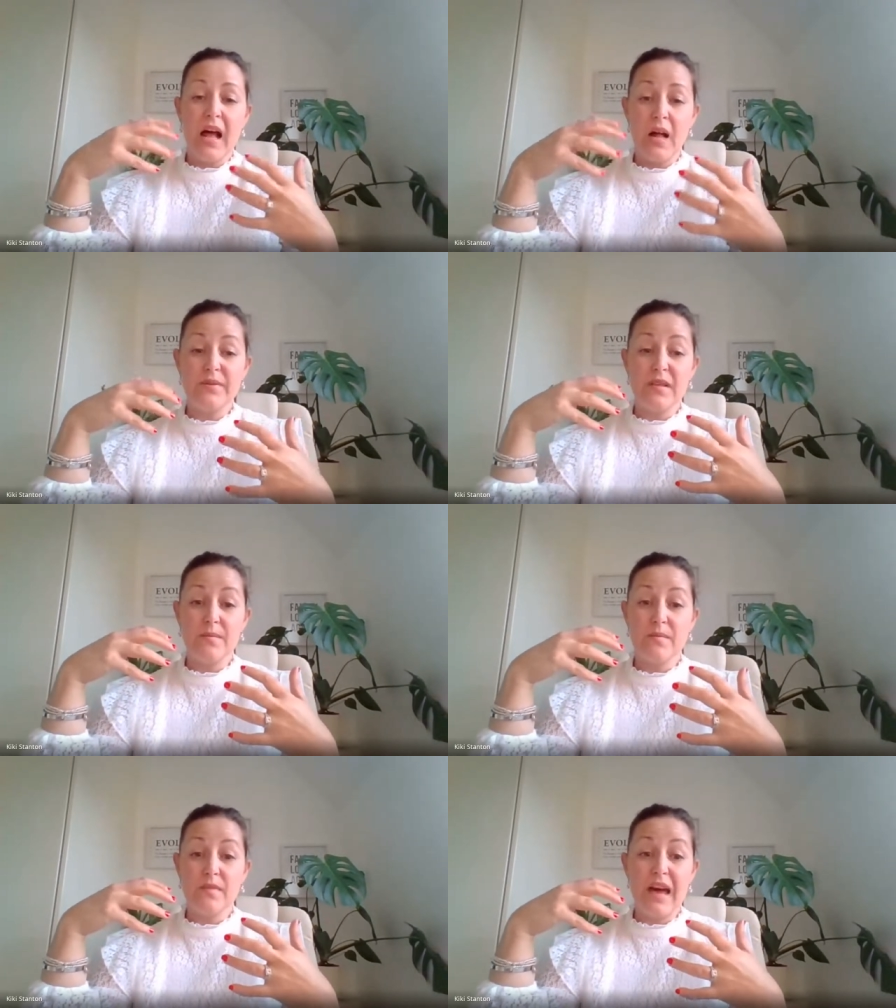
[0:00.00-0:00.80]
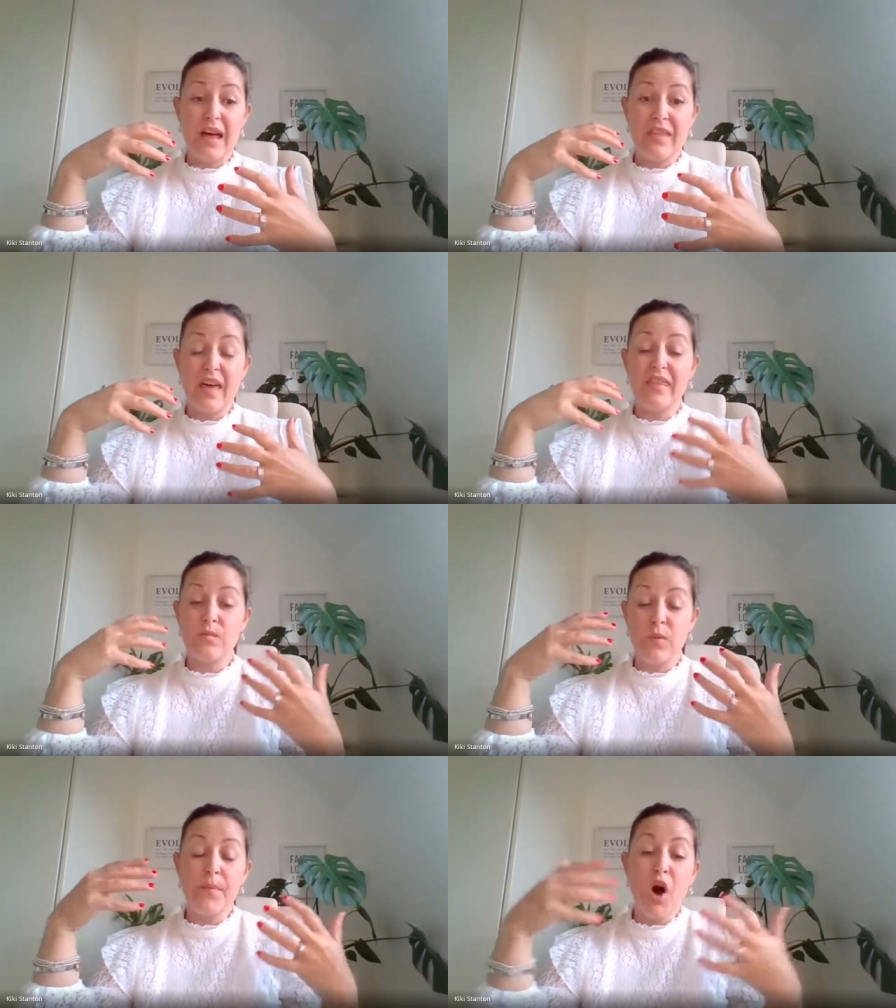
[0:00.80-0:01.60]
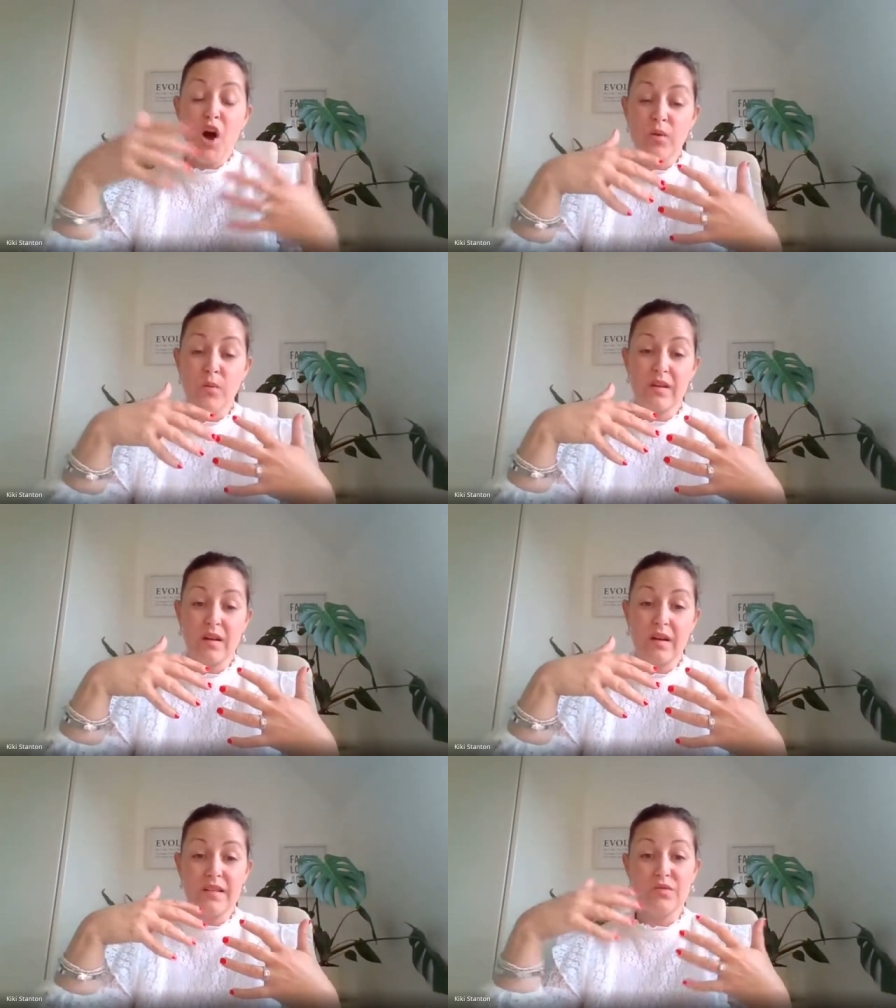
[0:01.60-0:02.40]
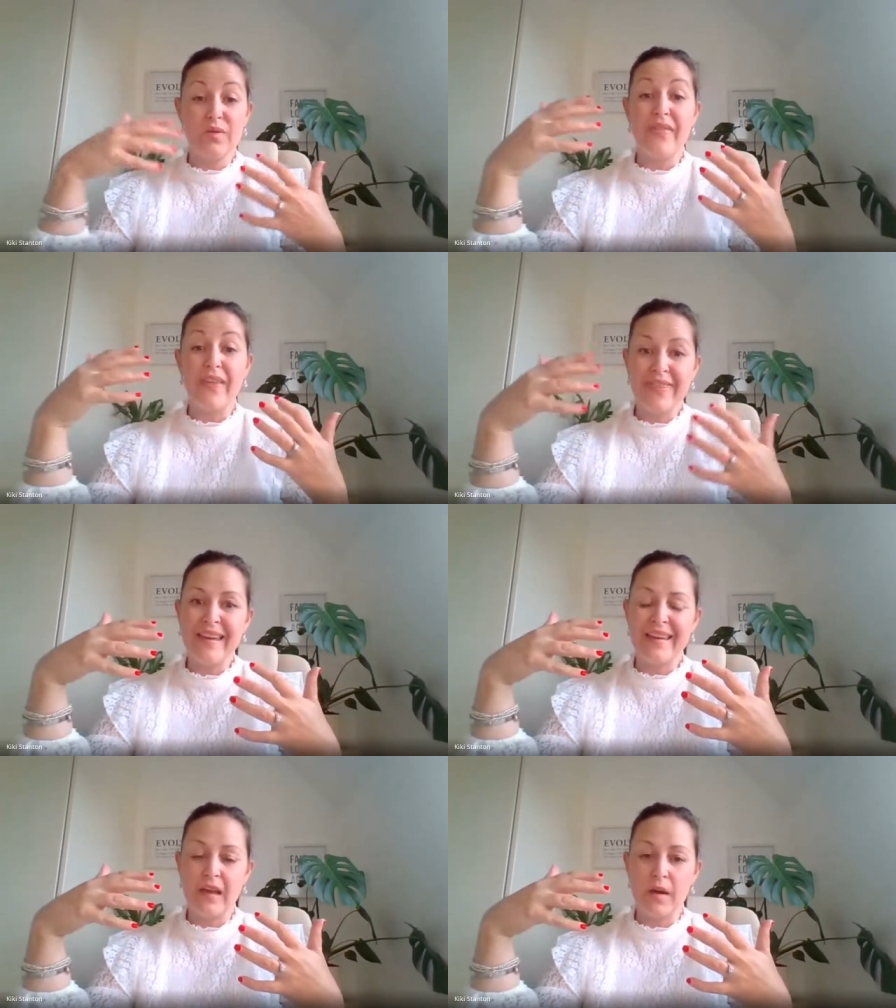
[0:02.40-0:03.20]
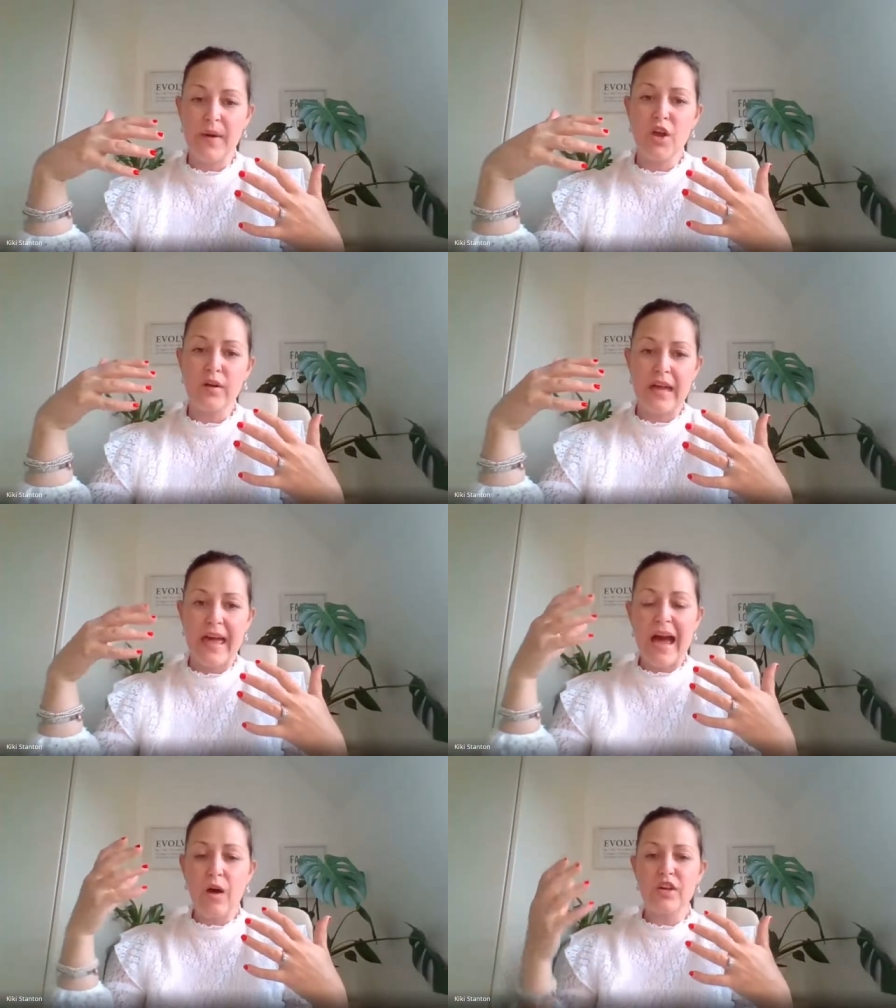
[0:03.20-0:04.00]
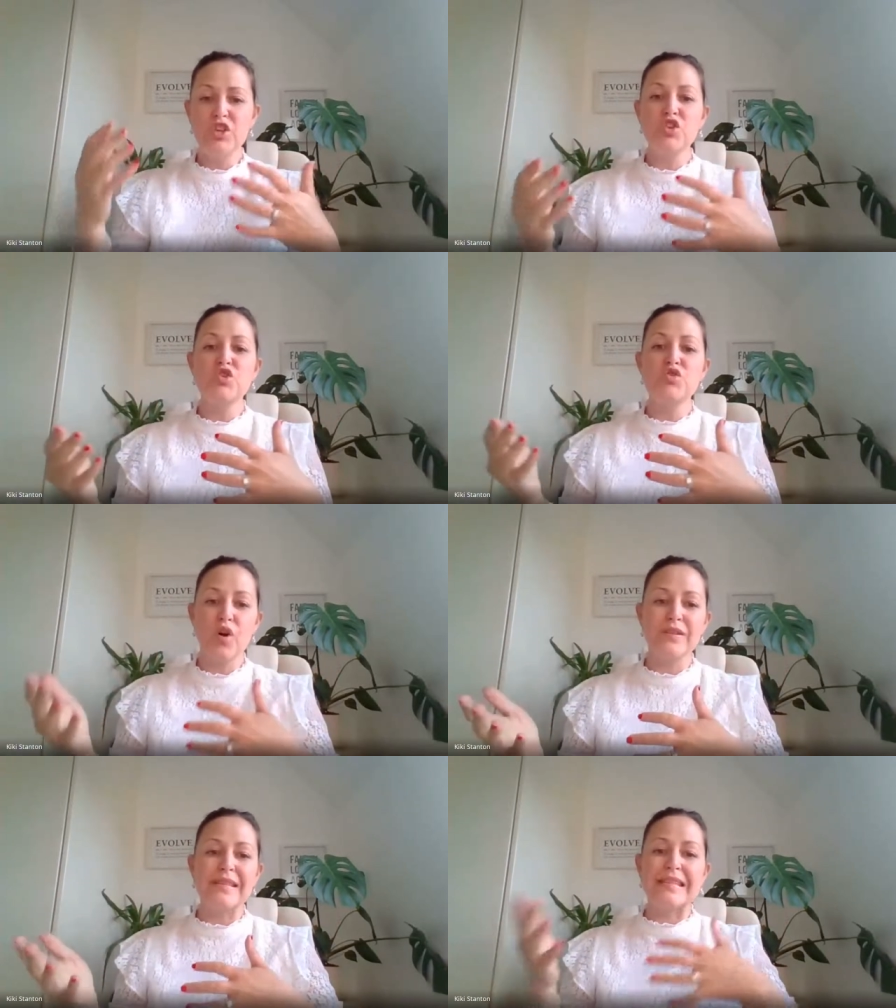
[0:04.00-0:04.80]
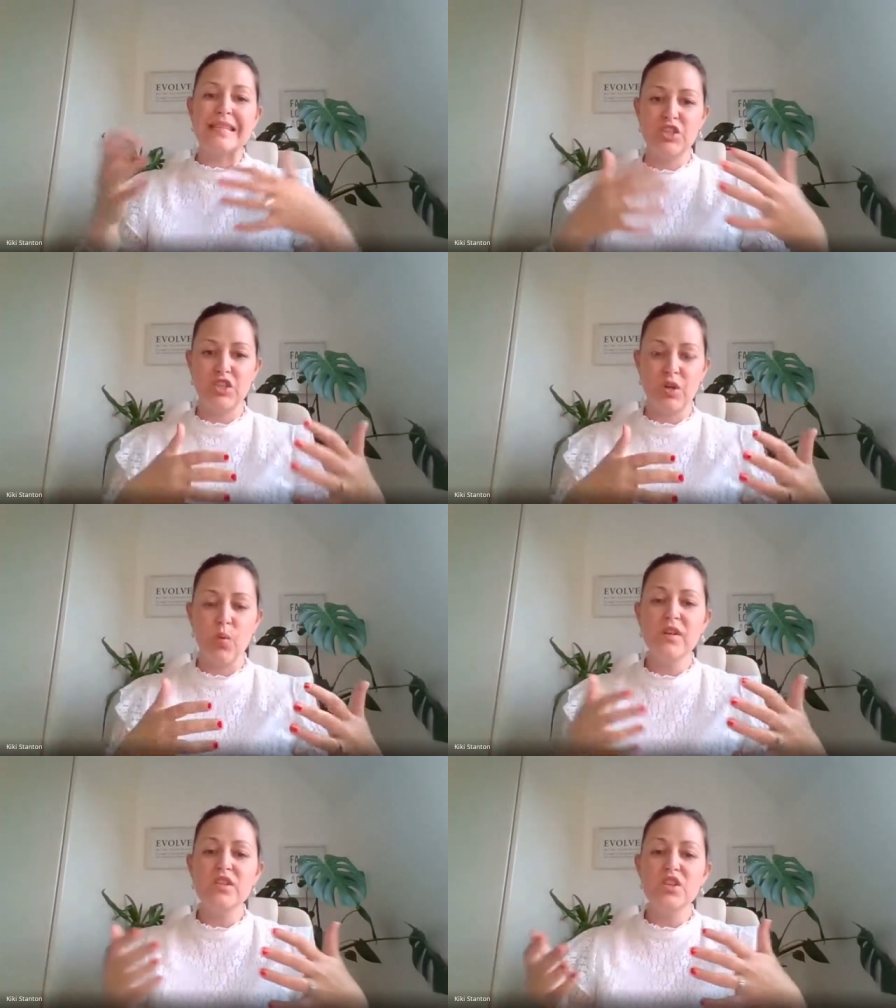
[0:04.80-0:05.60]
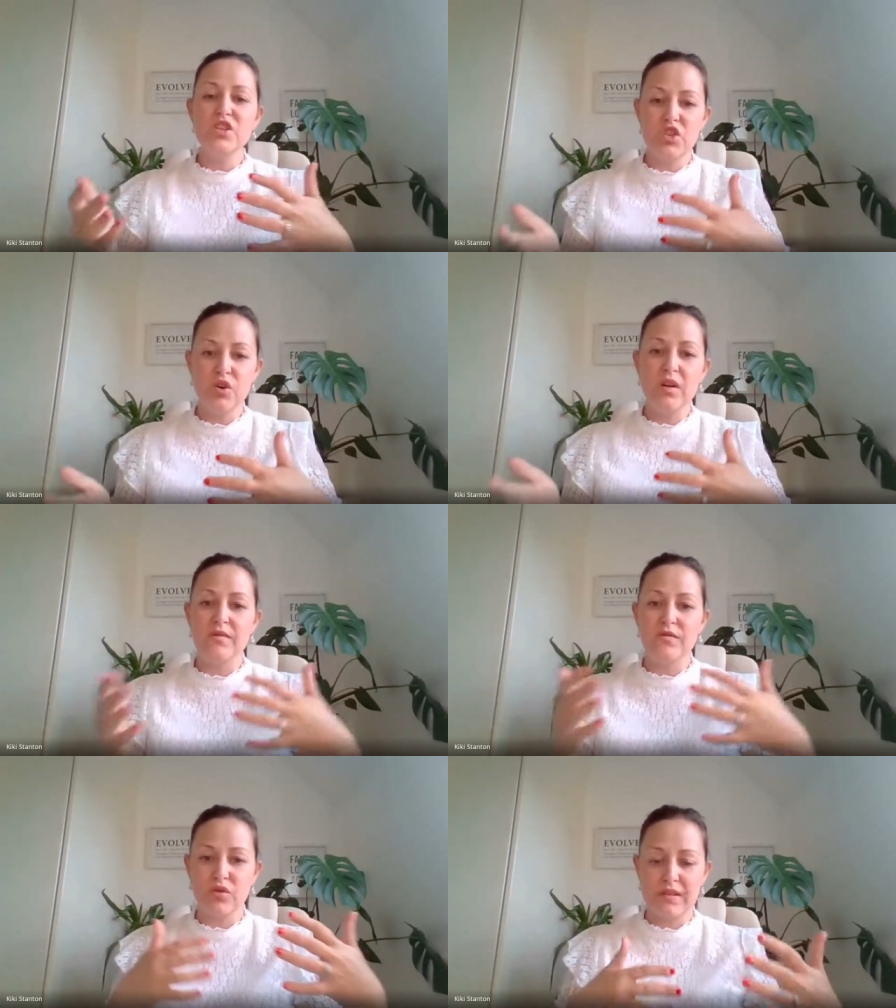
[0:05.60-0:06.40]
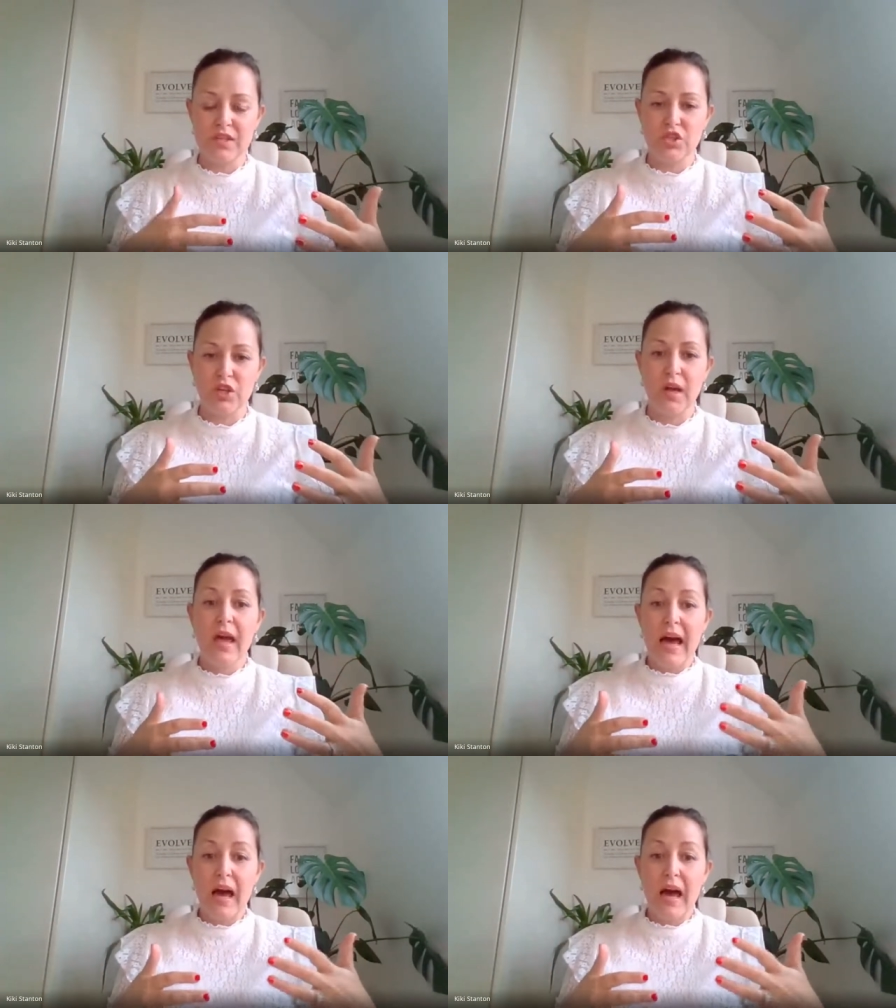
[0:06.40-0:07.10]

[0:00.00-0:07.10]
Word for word: helps them add that. We partner with the clients around their thinking about, okay, how can you transition? What's the journey of transition?